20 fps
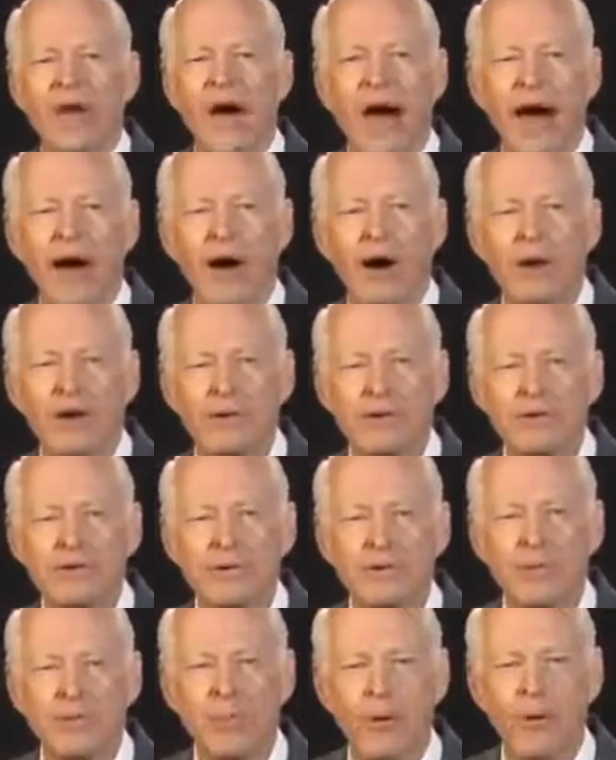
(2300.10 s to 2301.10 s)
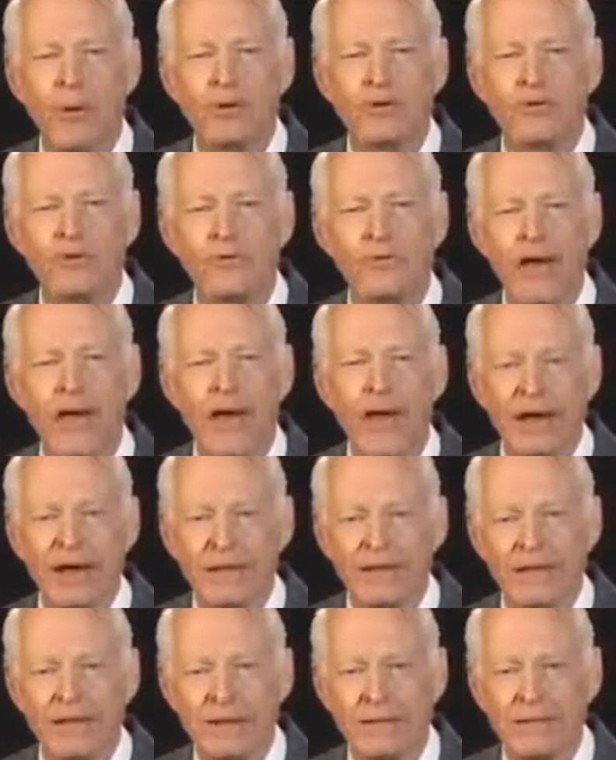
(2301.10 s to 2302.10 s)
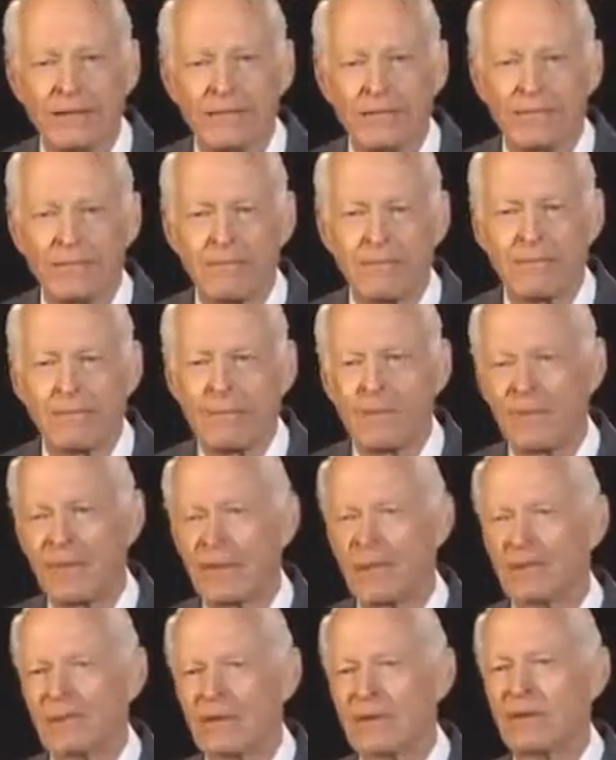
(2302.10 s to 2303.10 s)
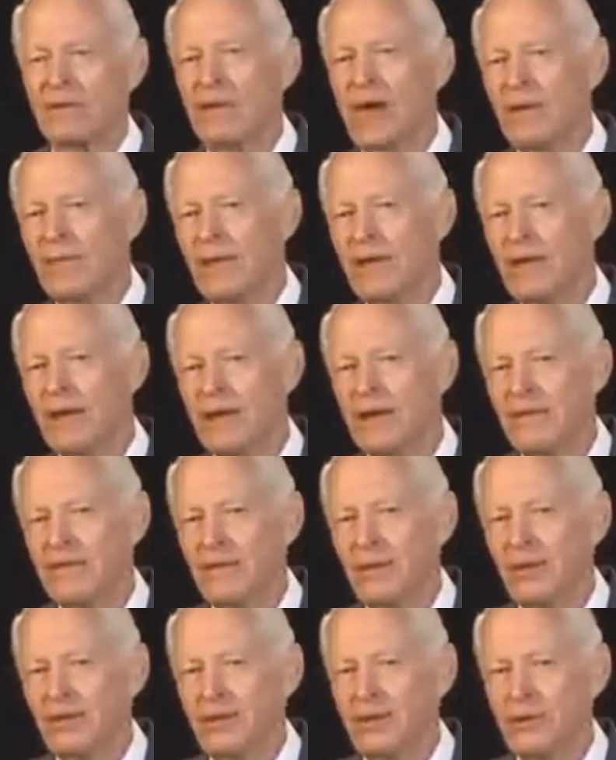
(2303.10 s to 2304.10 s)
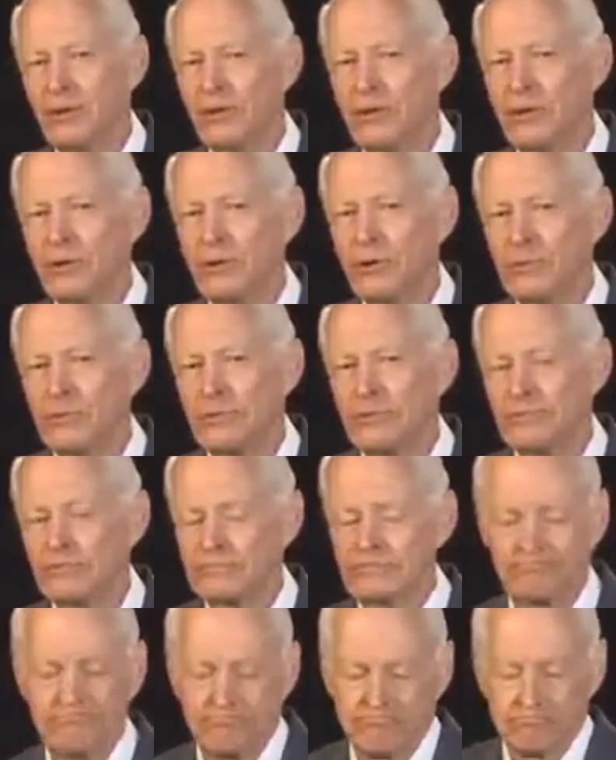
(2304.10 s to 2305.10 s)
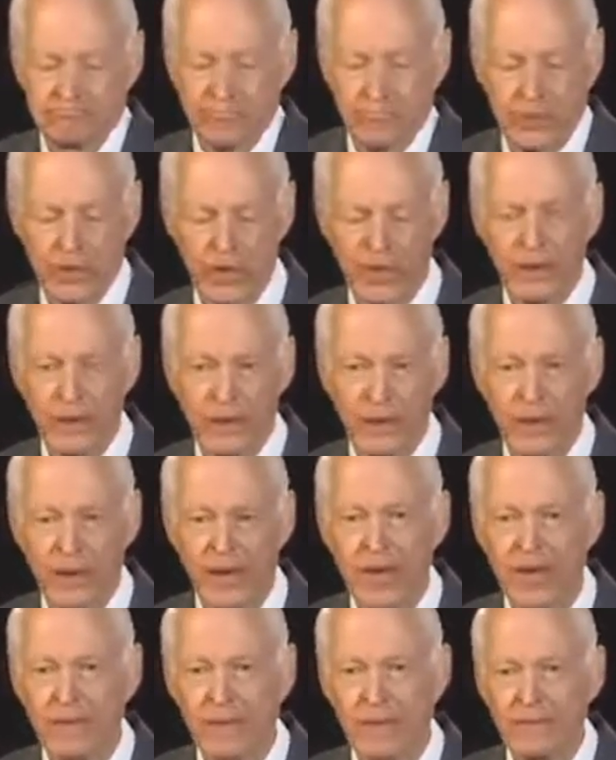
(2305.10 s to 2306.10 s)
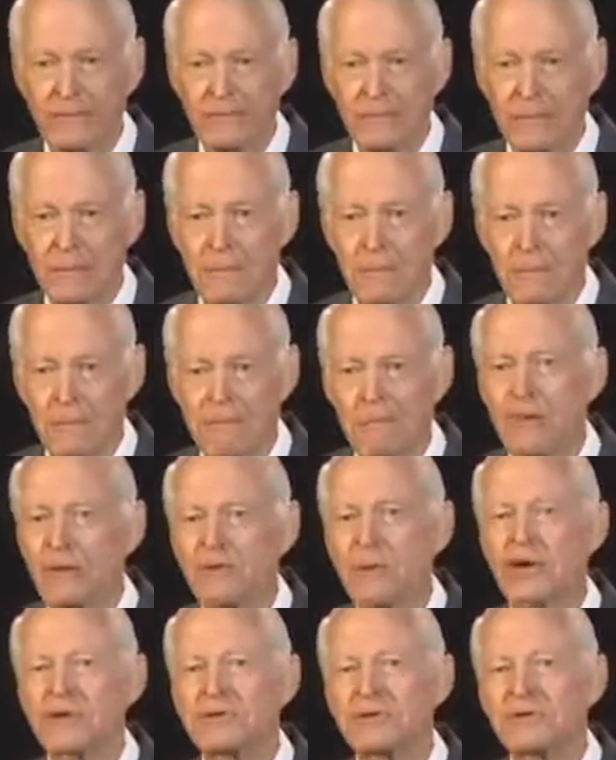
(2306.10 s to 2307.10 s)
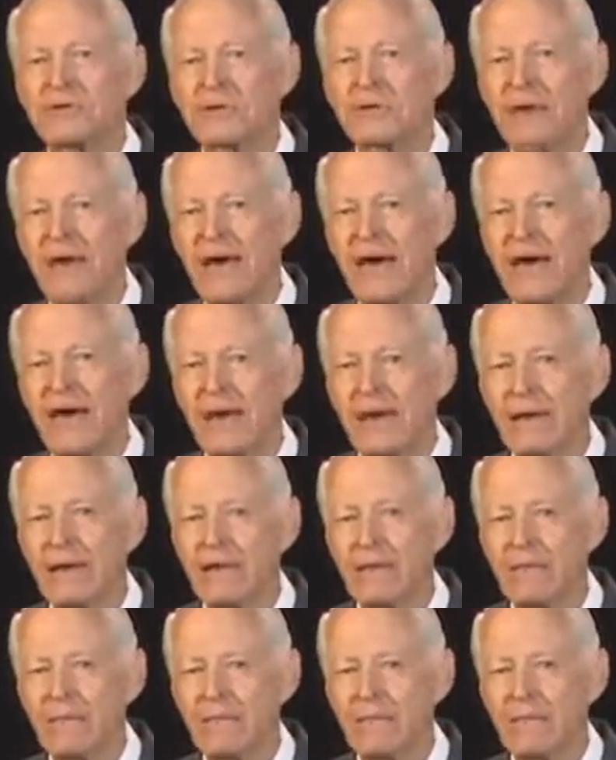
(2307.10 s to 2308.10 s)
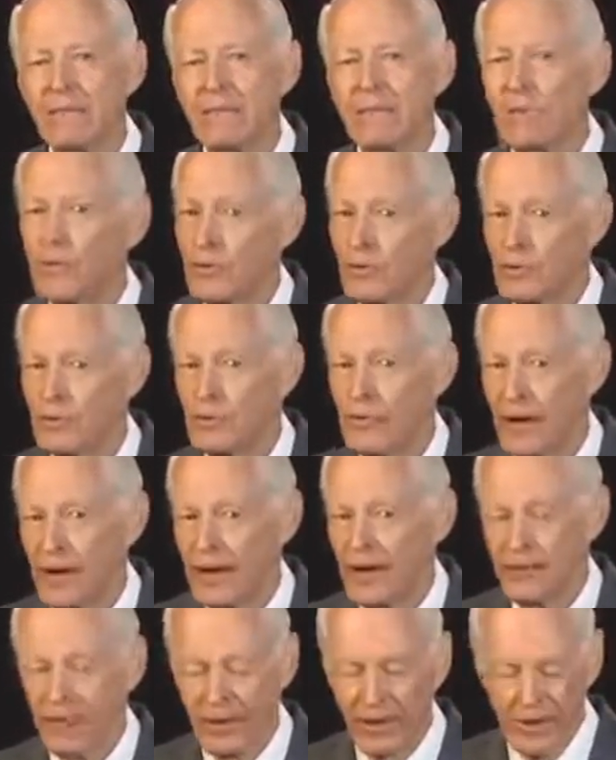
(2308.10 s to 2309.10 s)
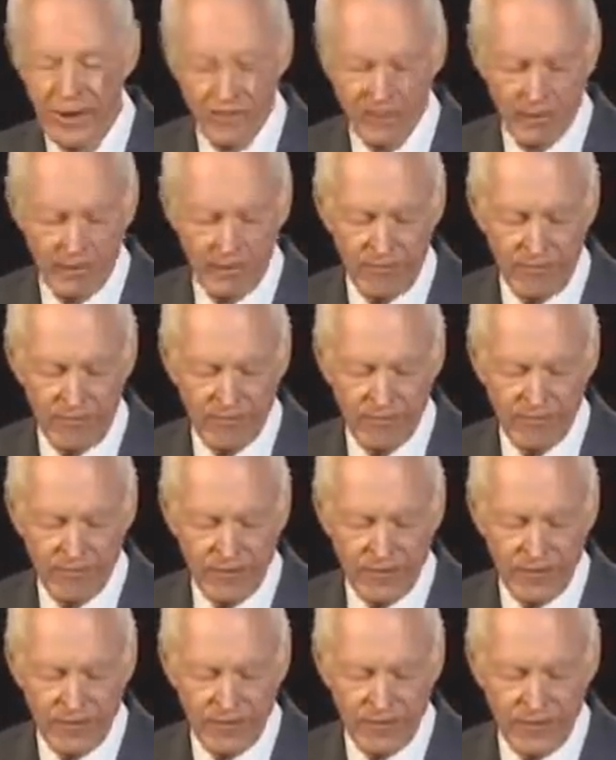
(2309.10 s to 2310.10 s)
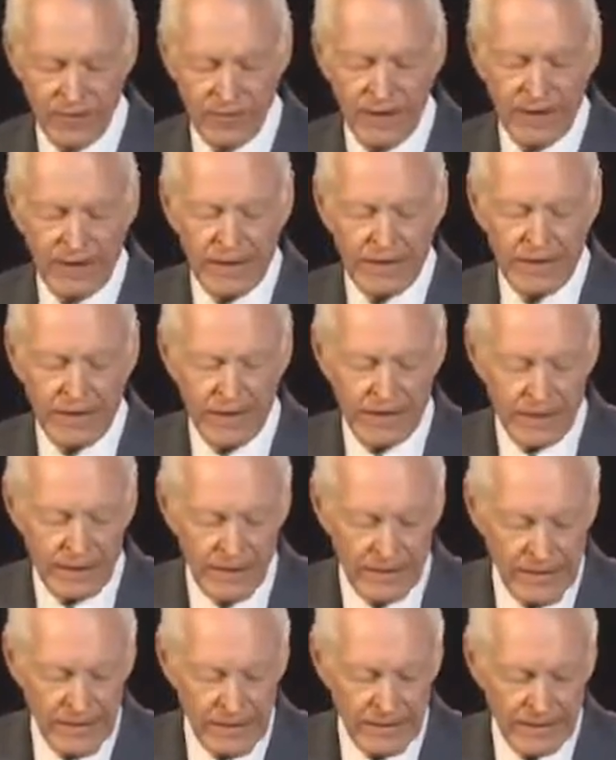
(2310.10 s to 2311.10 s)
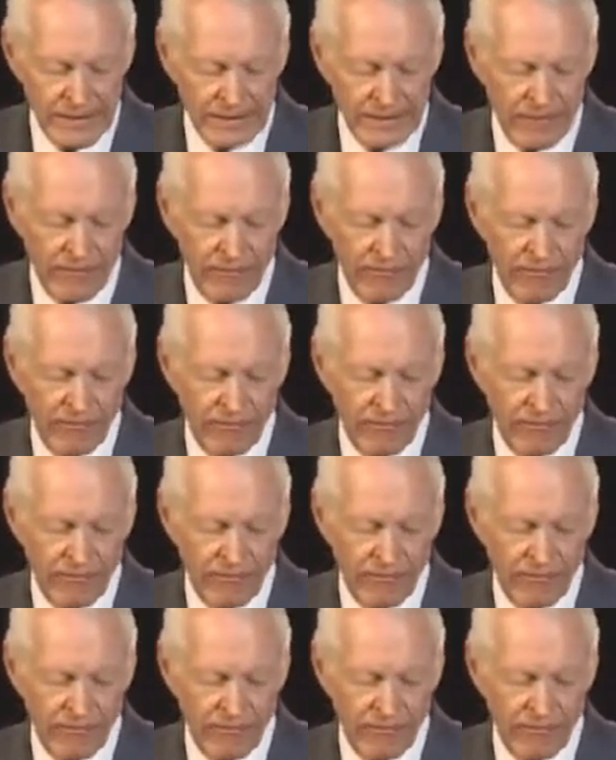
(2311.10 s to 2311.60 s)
1,000 points of light. Did that mean anything to you? Didn't to me. Does it today? You better believe it. The elite